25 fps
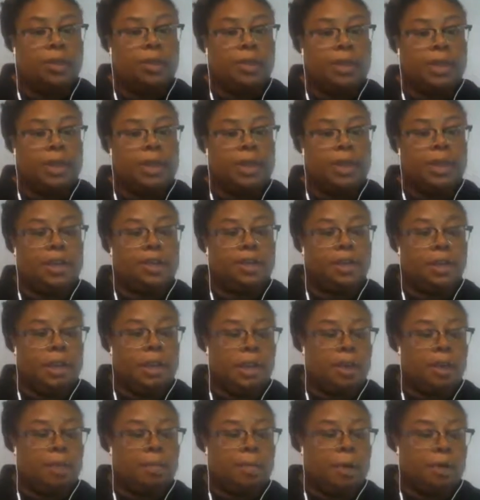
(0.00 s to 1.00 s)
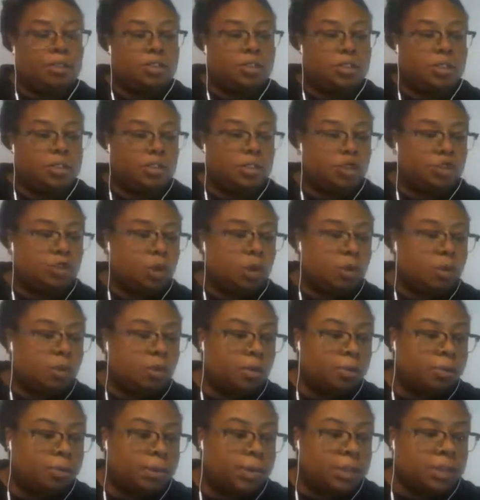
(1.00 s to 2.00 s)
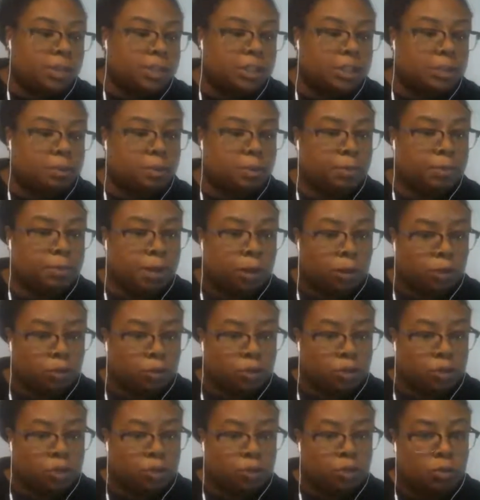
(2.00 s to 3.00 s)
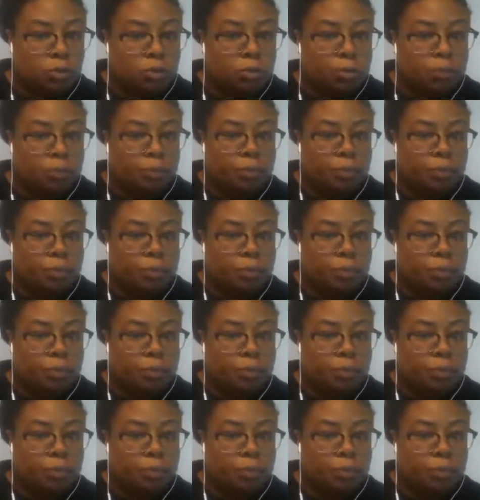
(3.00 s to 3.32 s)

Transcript: then I'll send you over a business proposal